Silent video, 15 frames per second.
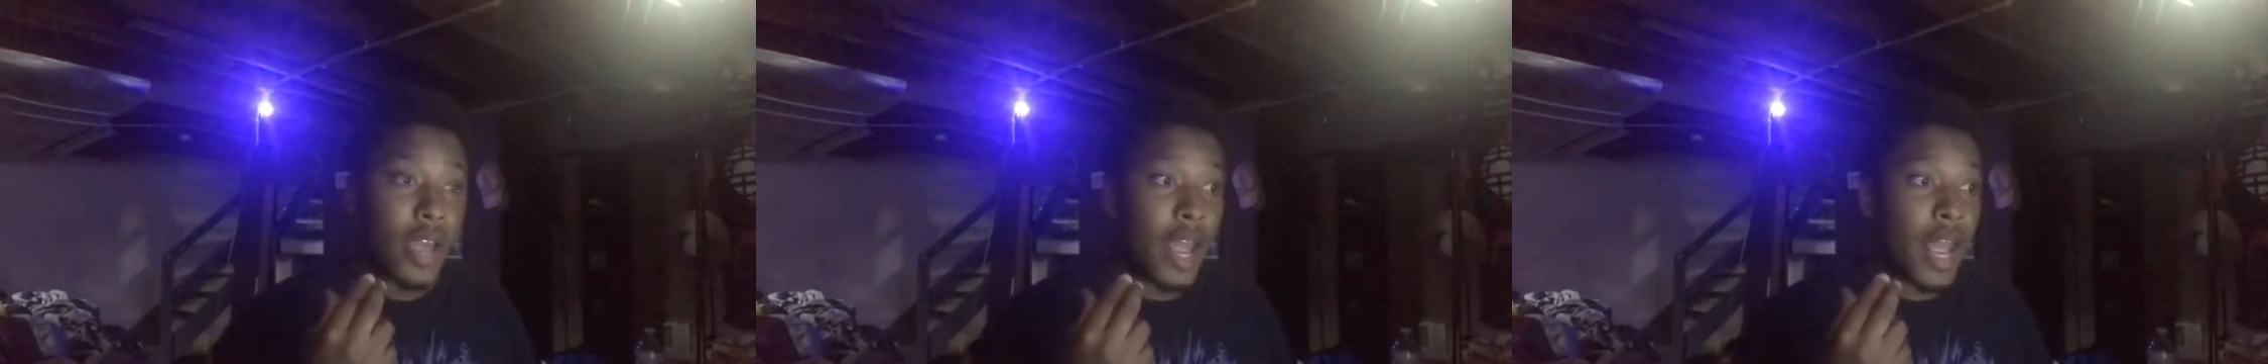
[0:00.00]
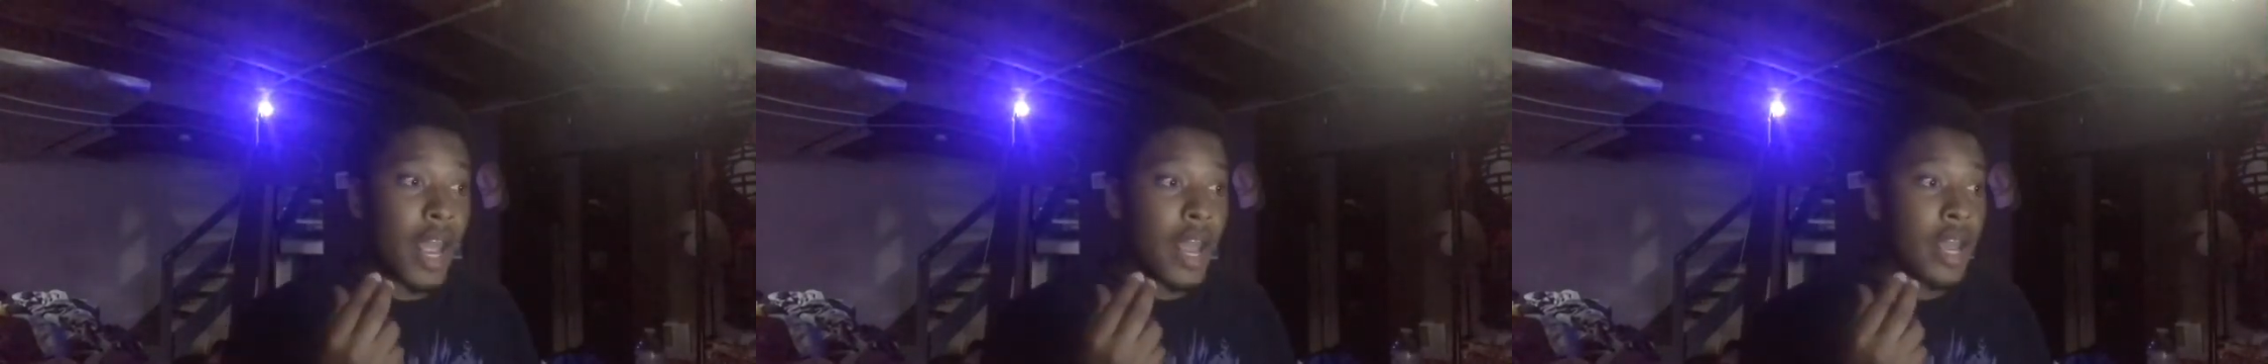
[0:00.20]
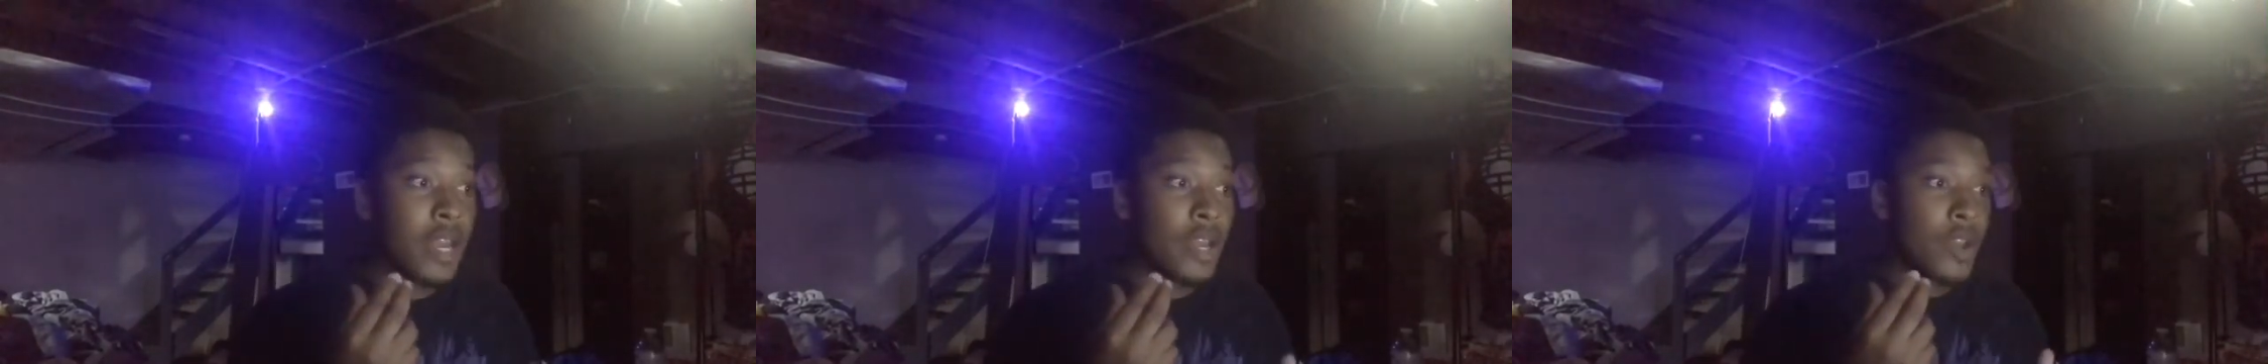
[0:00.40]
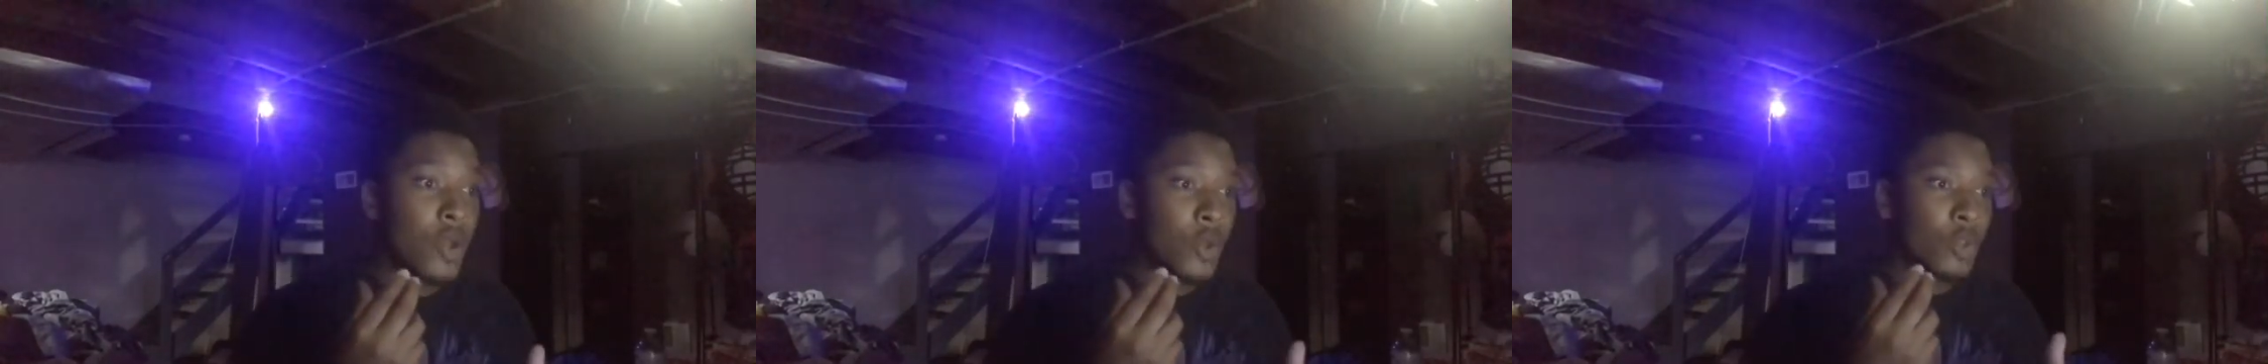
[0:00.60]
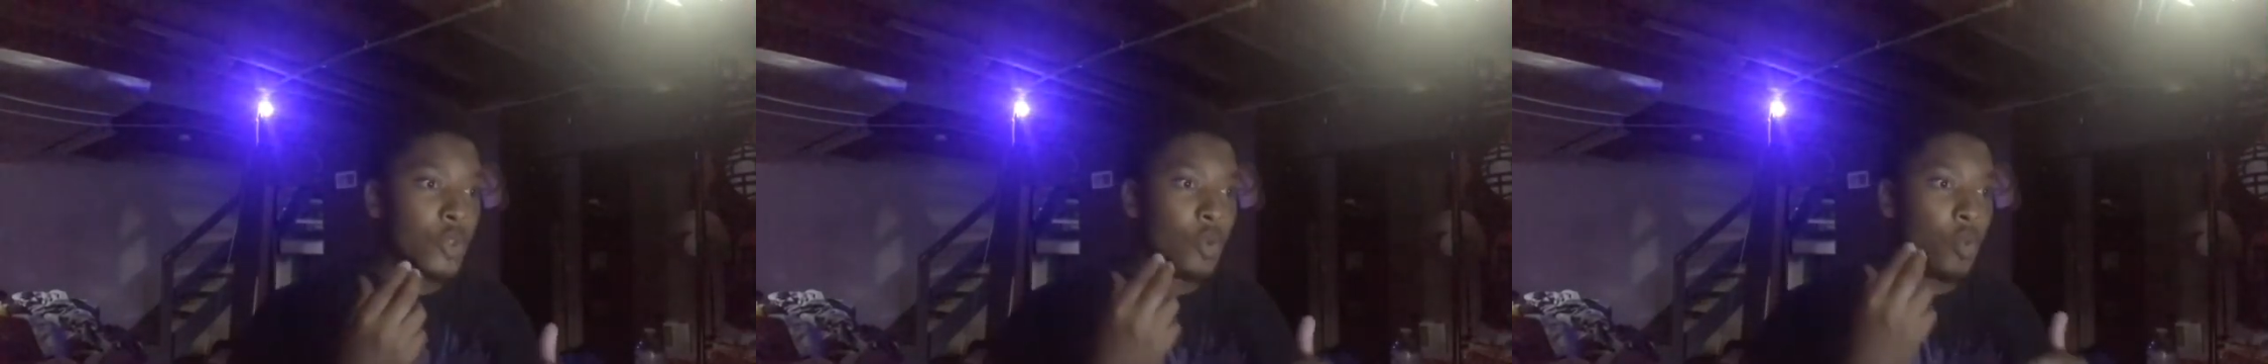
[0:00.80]
and
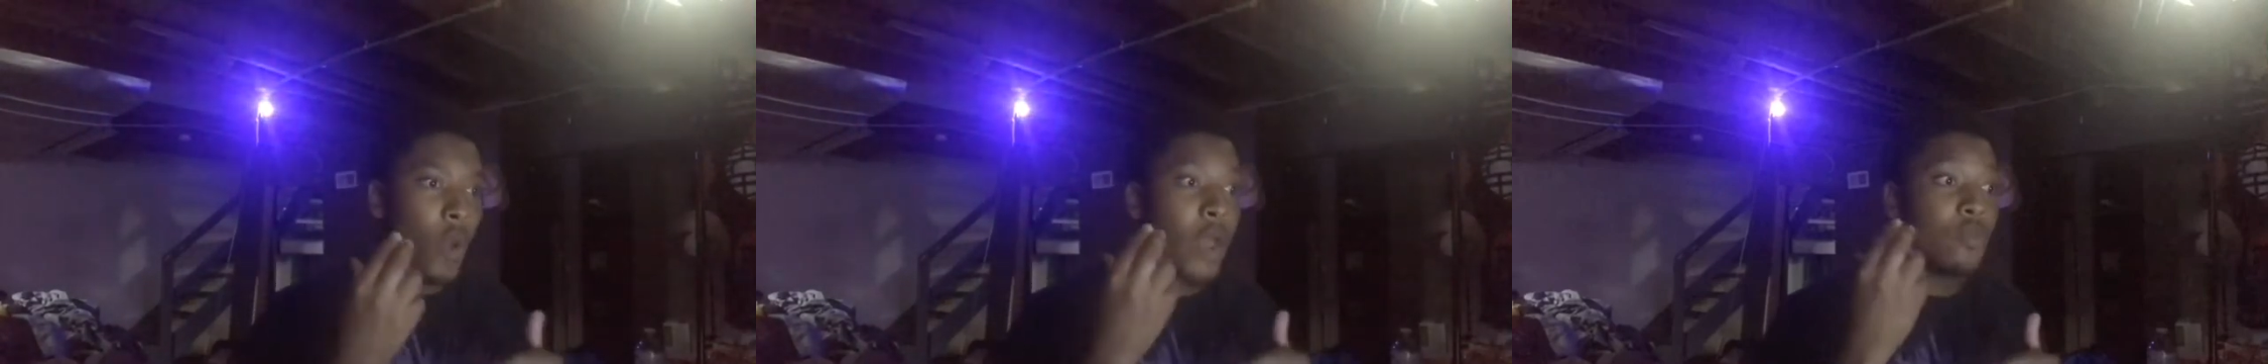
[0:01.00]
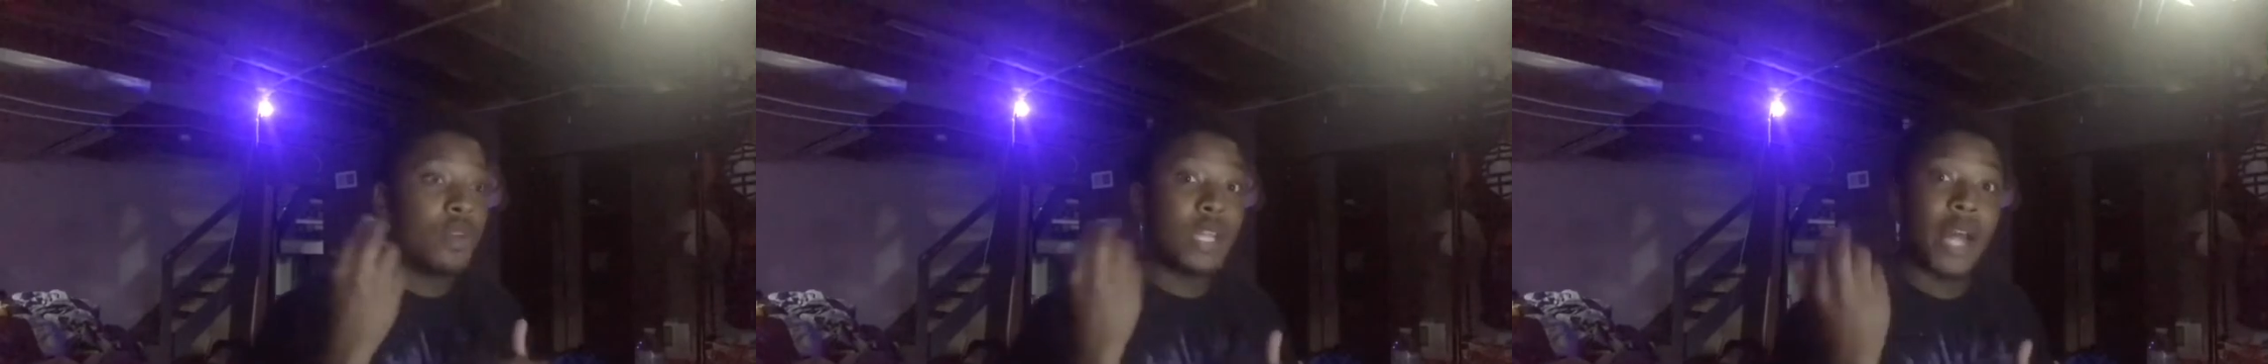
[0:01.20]
the way we